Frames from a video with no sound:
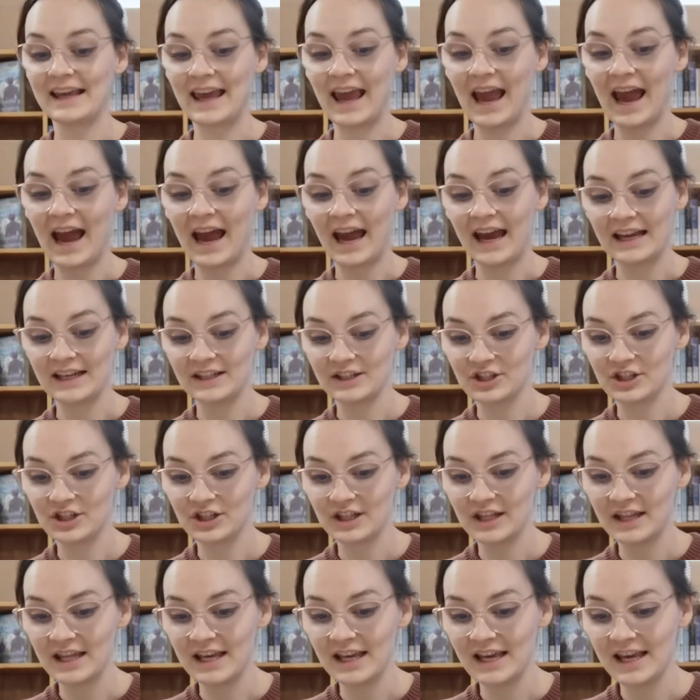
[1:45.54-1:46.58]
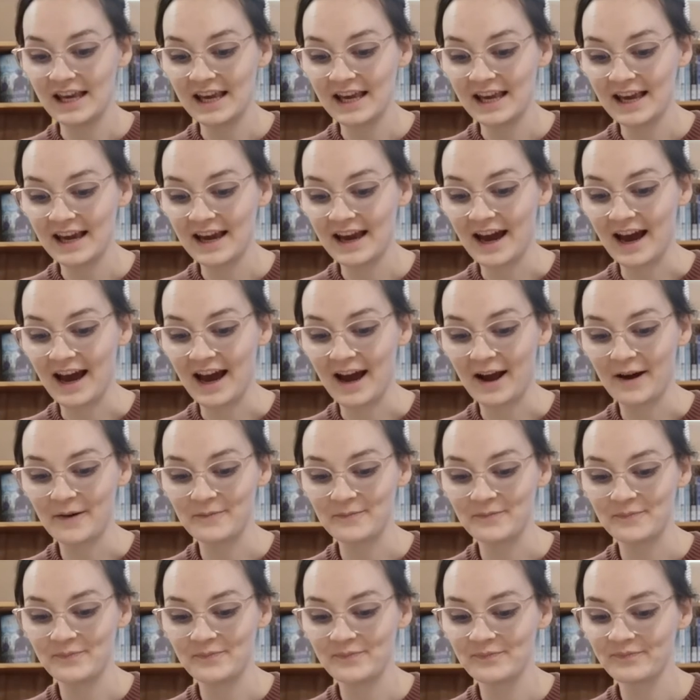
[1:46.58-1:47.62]
catch the
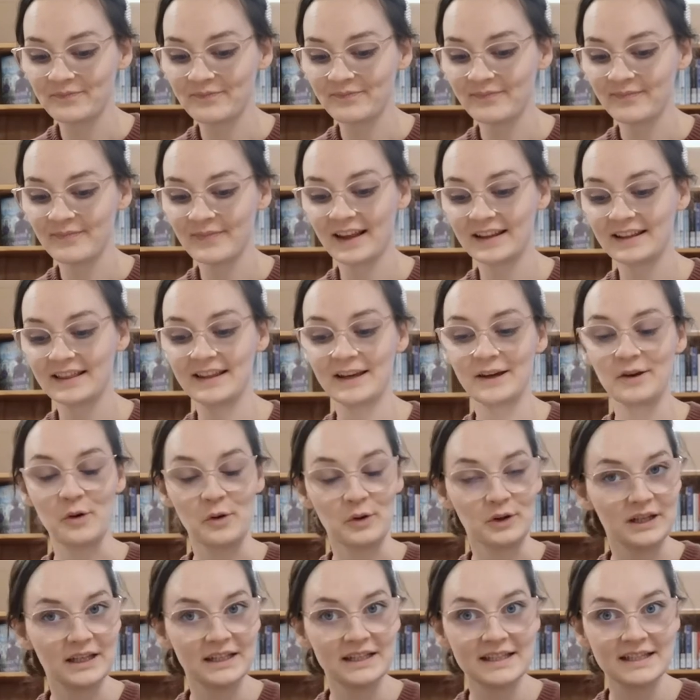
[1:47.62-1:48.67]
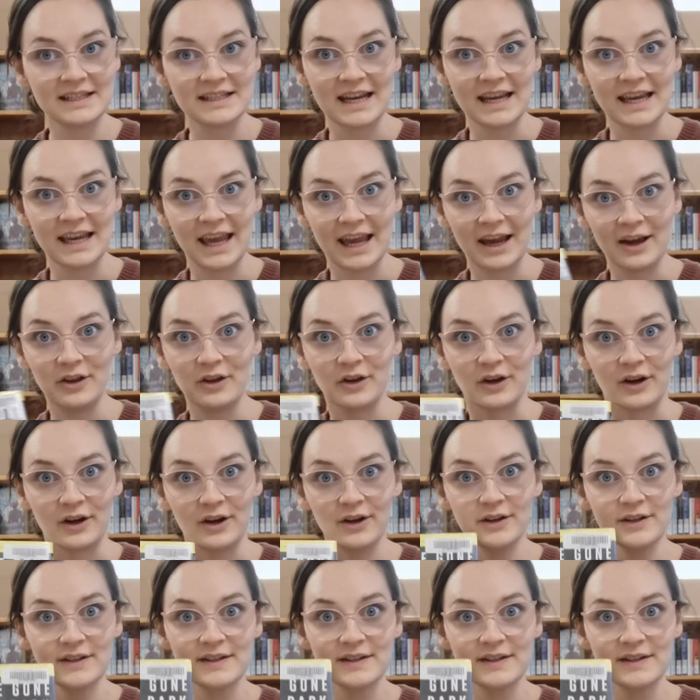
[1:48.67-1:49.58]
Golden State Killer.